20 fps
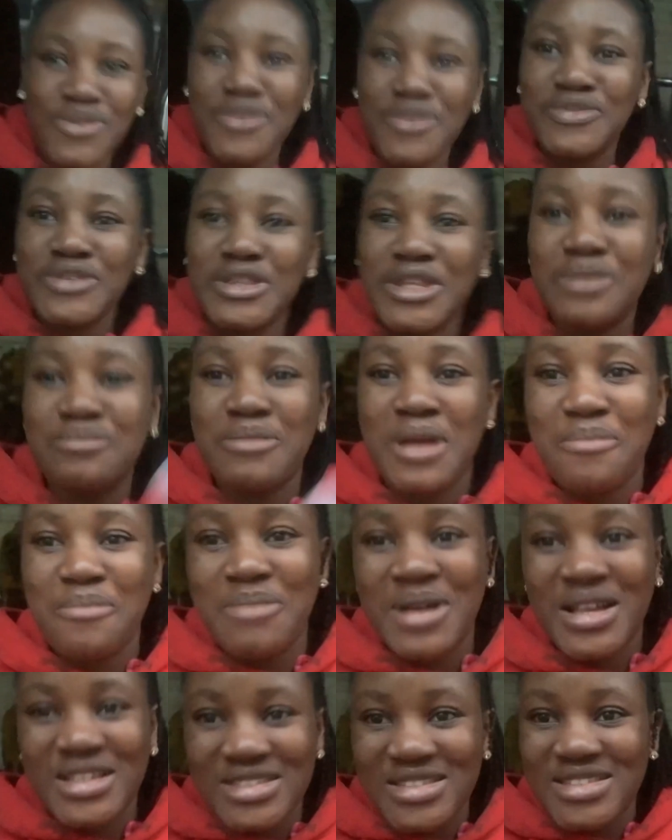even take my
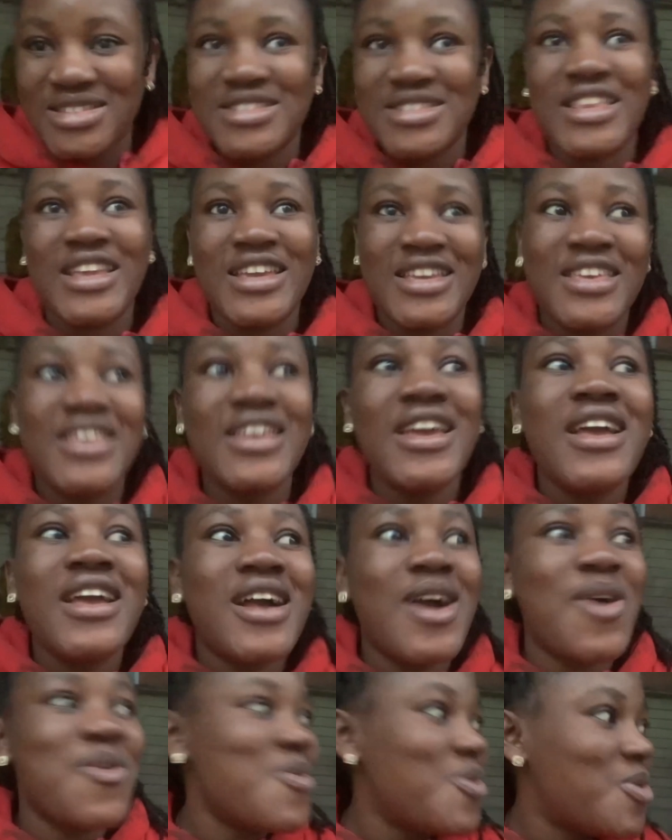bath. Like I
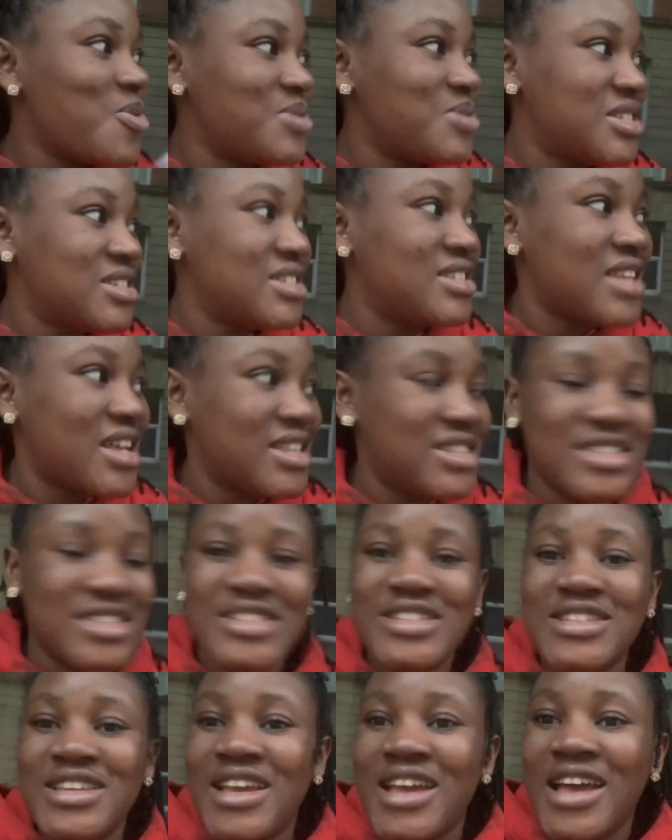woke up 6:30
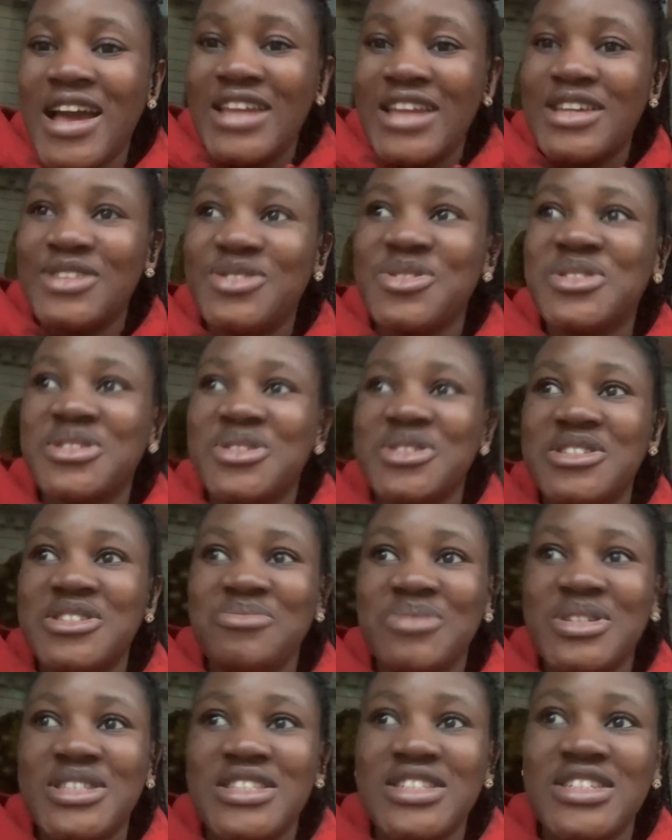and I just saw the
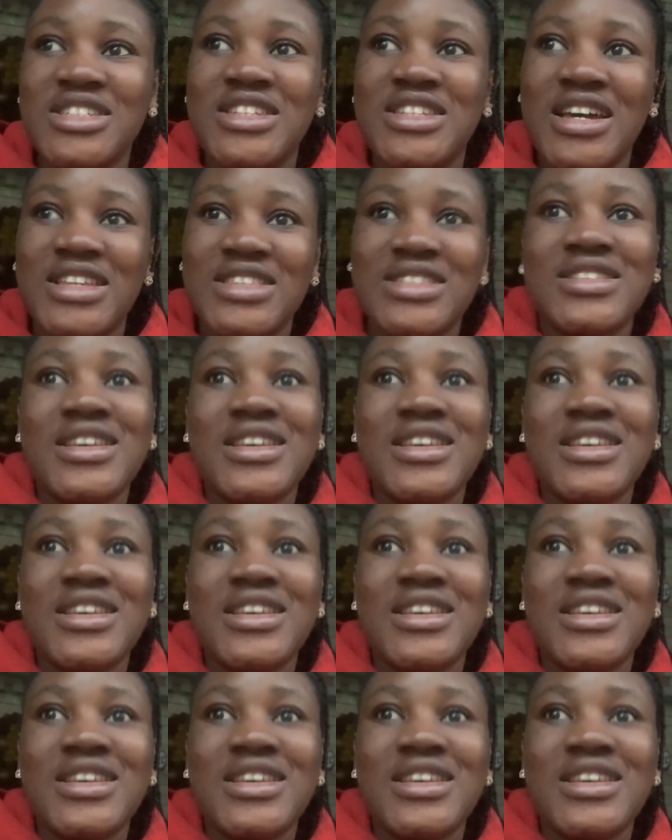message that